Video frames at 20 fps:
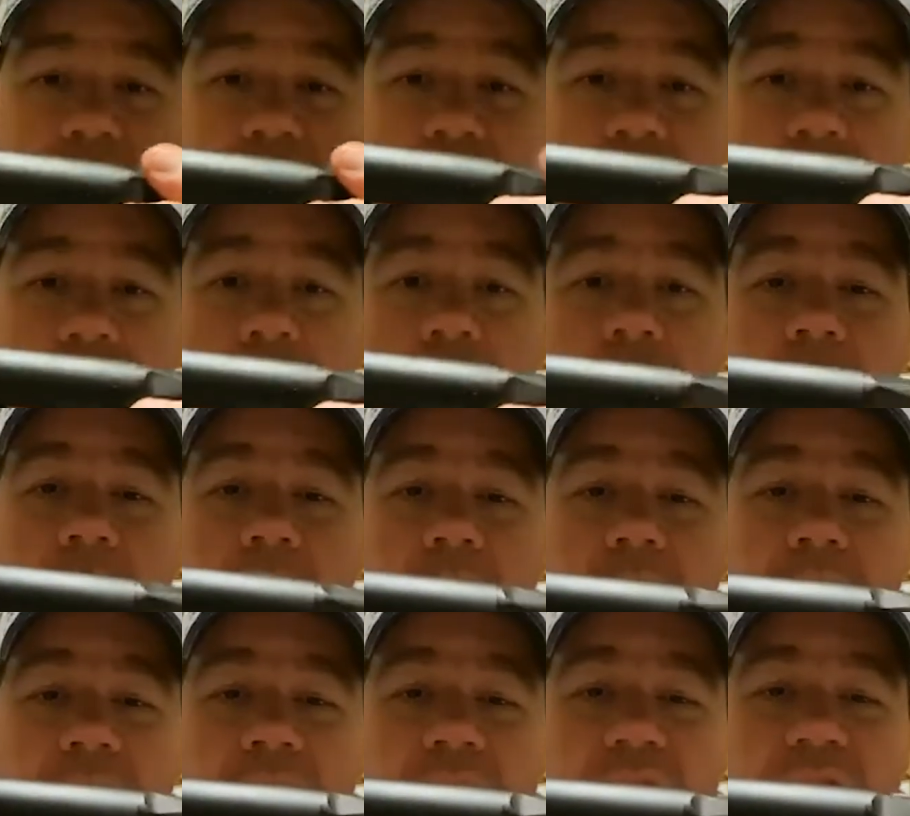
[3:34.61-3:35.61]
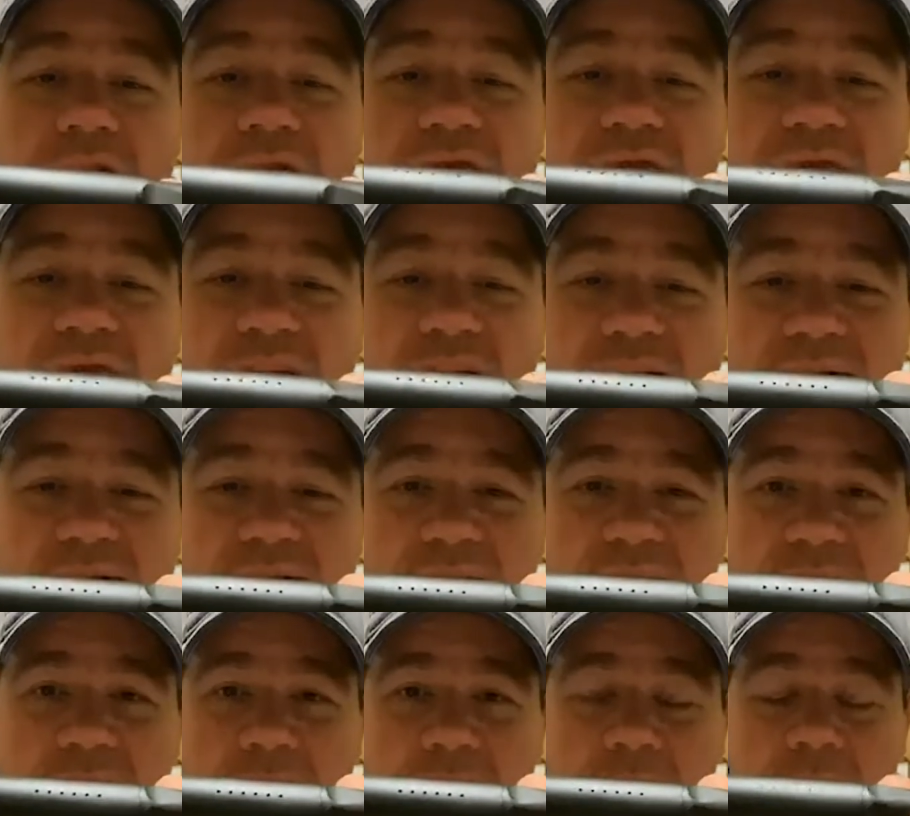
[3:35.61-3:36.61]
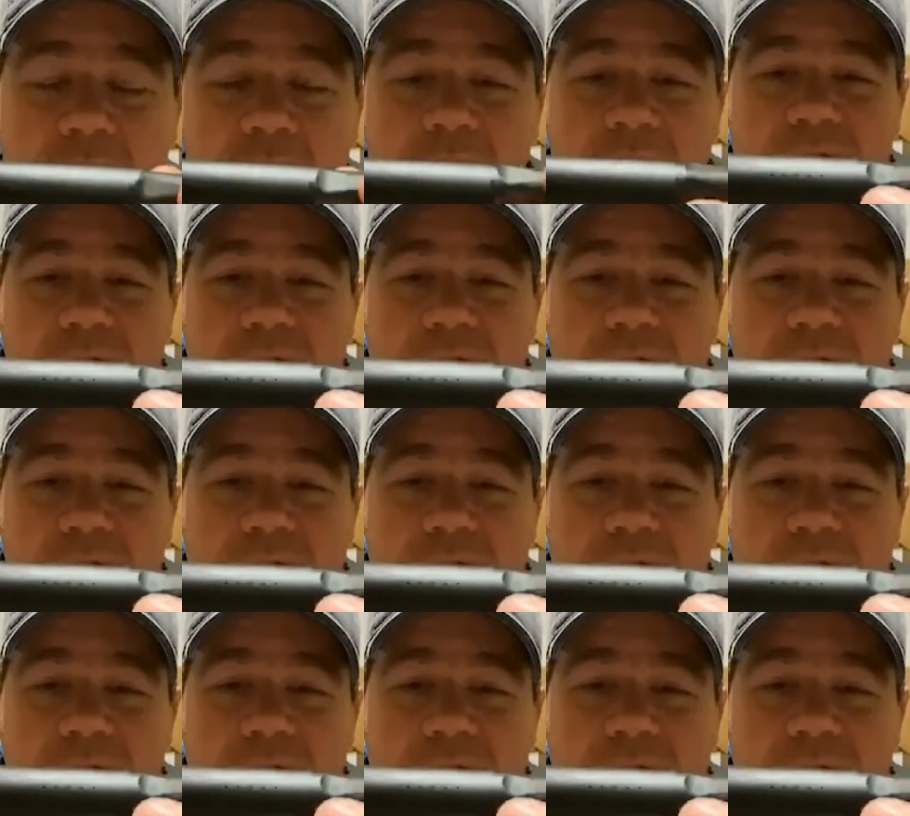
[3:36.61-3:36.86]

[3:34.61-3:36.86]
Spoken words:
here, there's vents there.